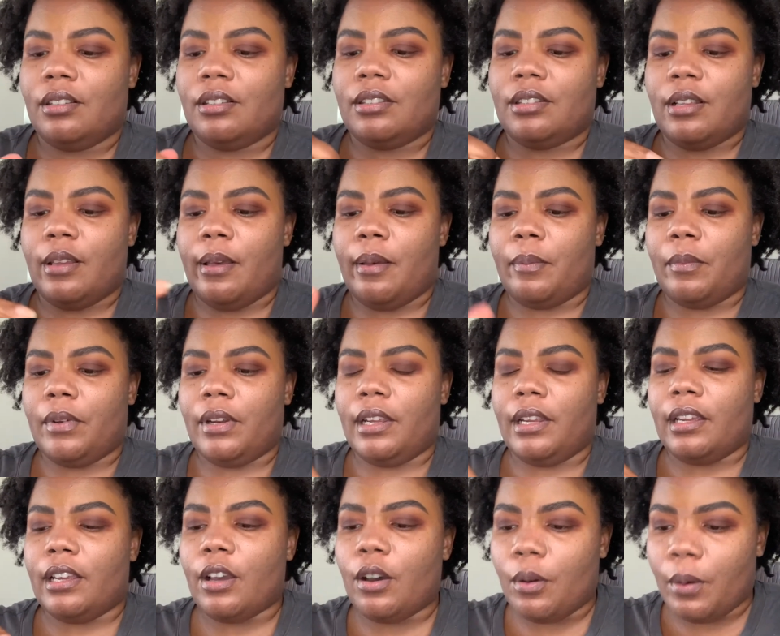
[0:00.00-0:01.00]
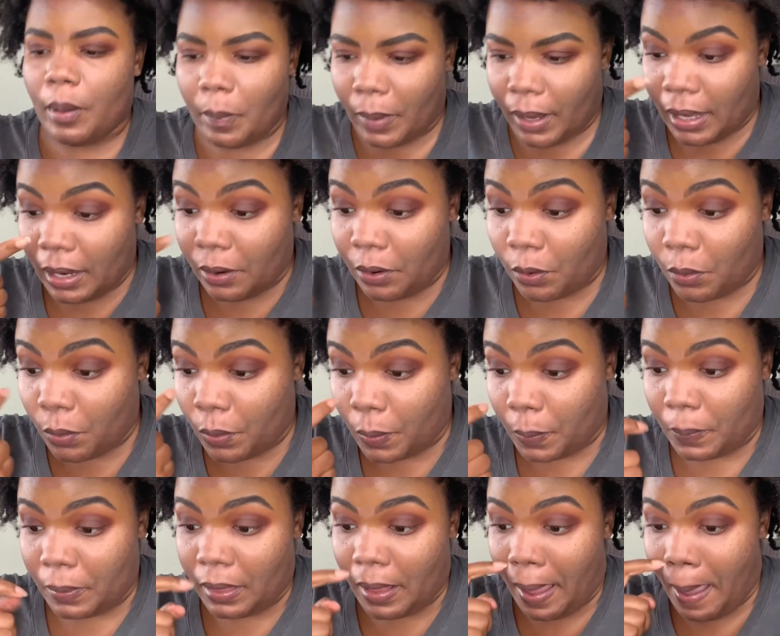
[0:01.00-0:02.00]
So I'm gonna go in my inner corner
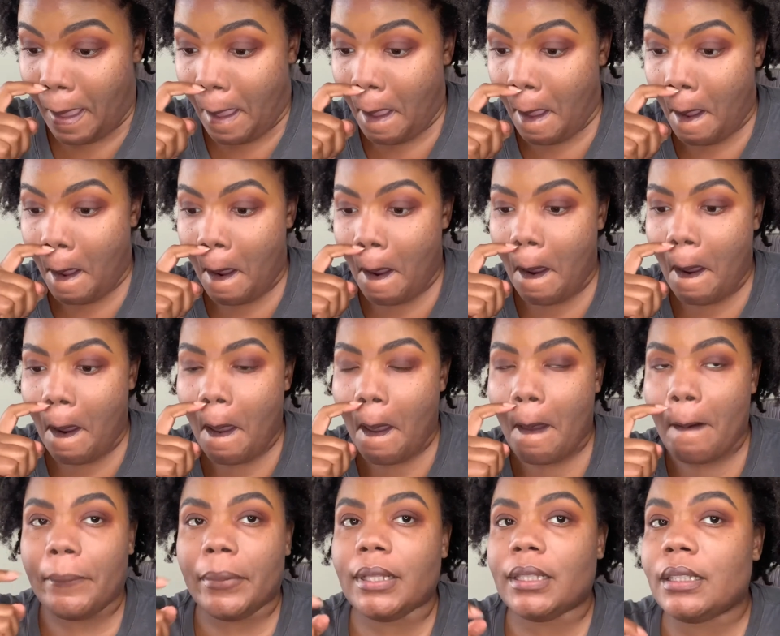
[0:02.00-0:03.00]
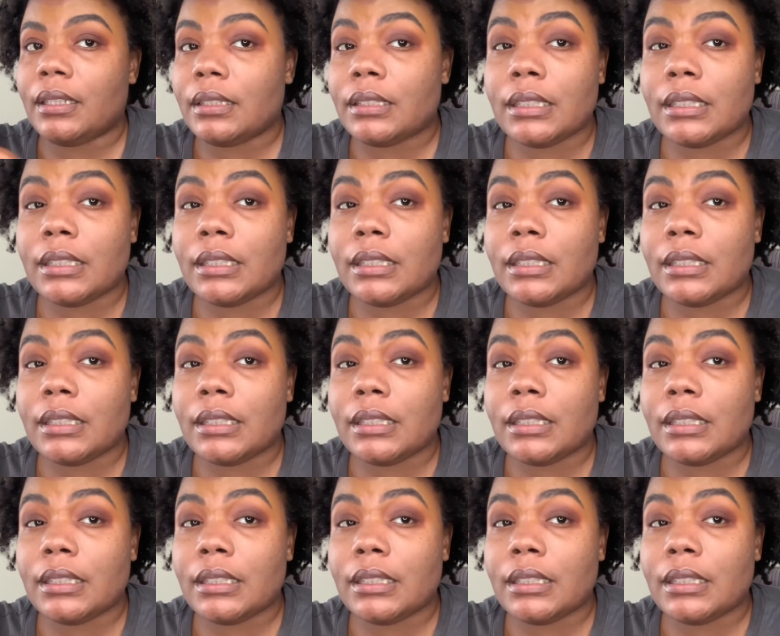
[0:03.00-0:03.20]
with that. But